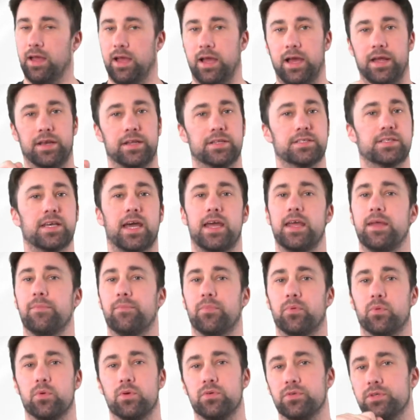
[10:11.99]
and the
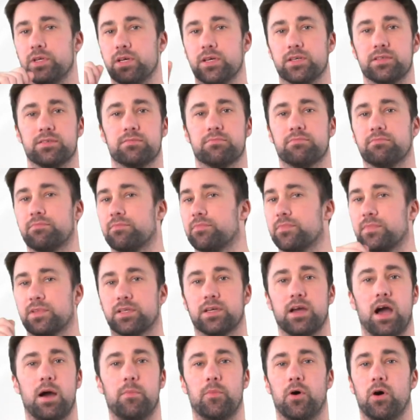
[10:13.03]
tape will just
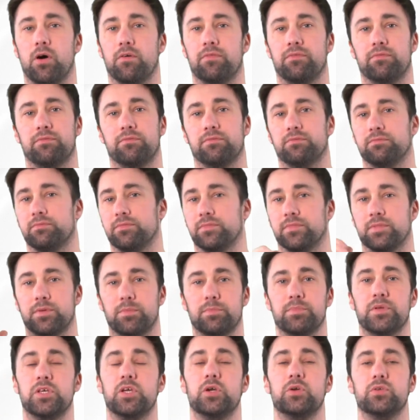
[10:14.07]
come off
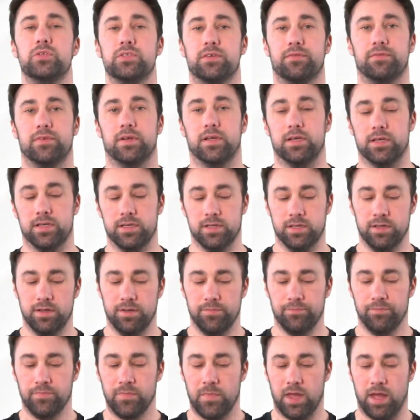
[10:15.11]
beautifully.
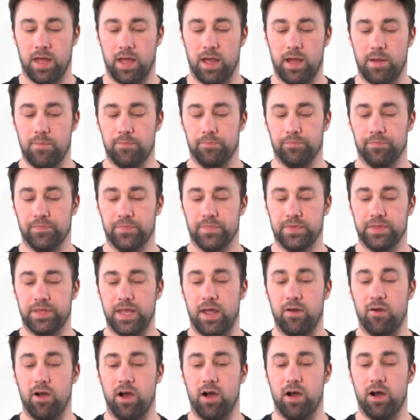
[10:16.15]

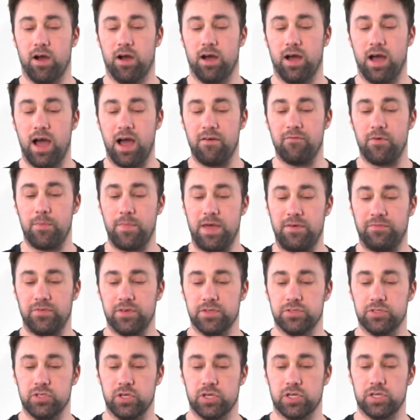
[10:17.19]
There are other
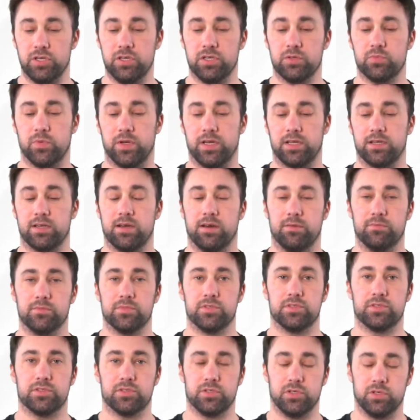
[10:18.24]
methods you can use when it
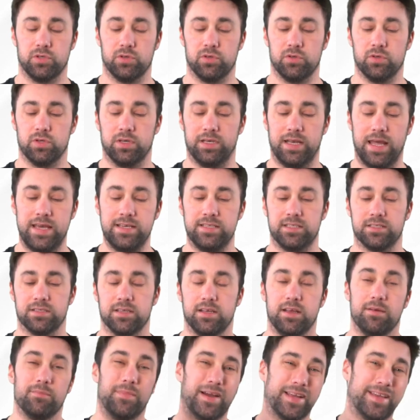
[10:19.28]
comes to lace.
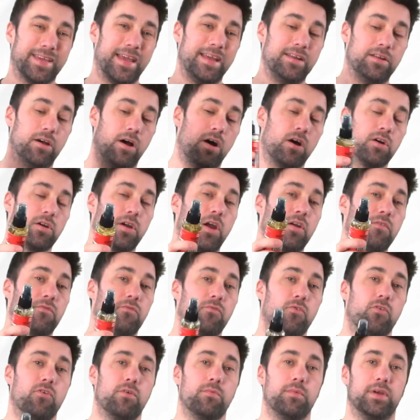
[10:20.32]
Again, I'll go
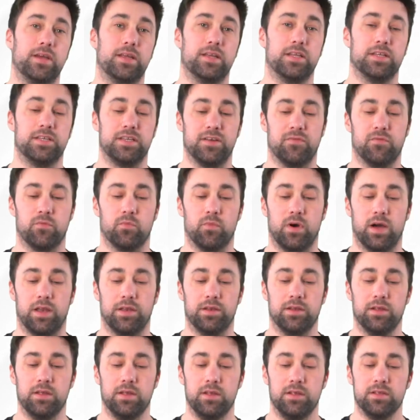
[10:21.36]
through them in a different
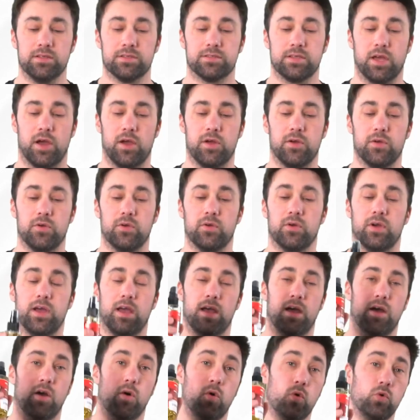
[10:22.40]
one. So
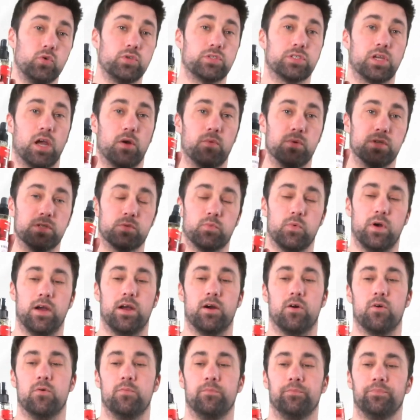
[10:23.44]
also as
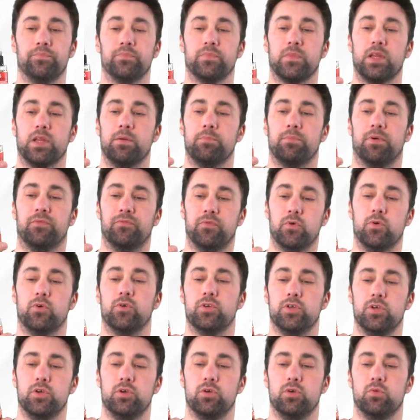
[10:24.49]
well, before
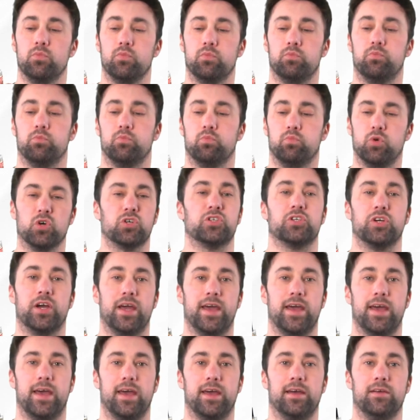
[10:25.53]
you wash your
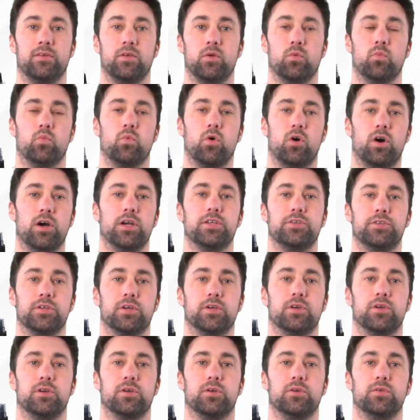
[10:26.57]
hair, what I
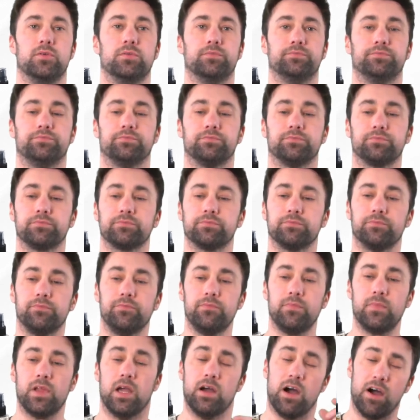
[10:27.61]
do
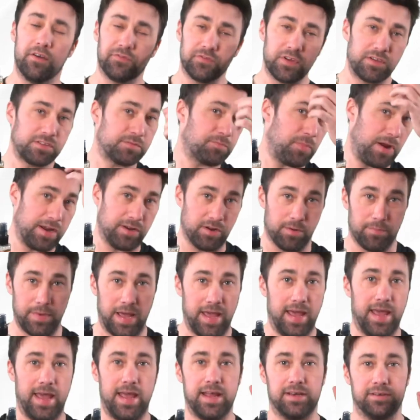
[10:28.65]
after I've sprayed it on my
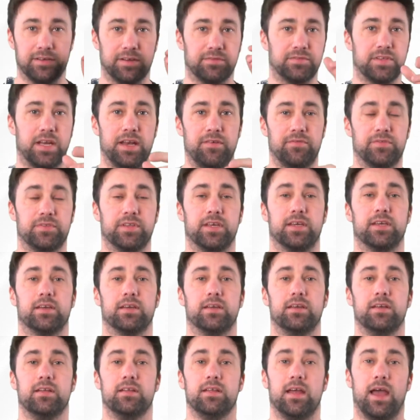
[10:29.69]
head and I've done
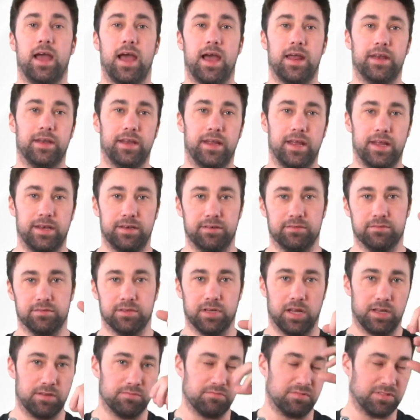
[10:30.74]
everything, and then, you
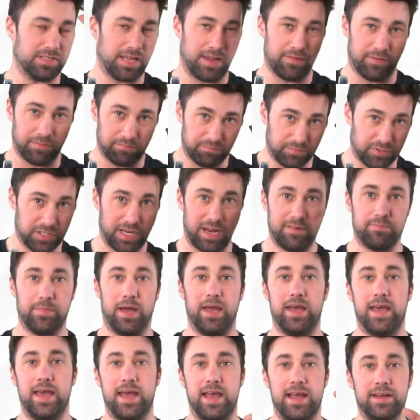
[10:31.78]
know, say I've shaved
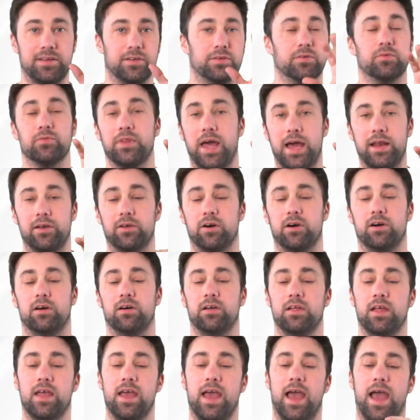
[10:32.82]
my head and all that lot,
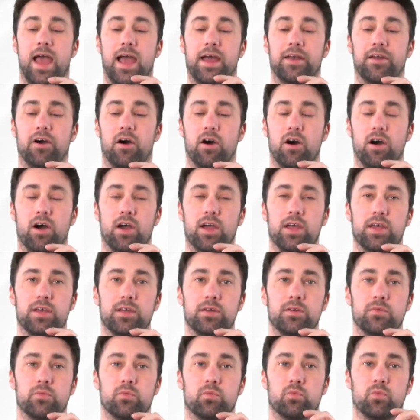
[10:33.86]
and
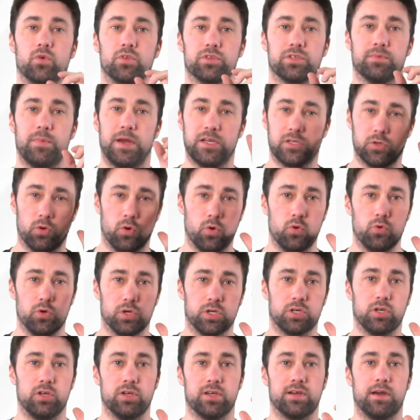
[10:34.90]
I want to make sure all the
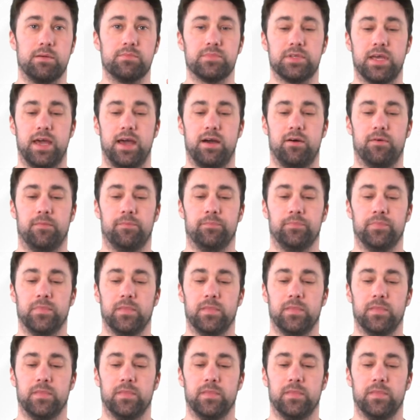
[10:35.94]
glue comes out,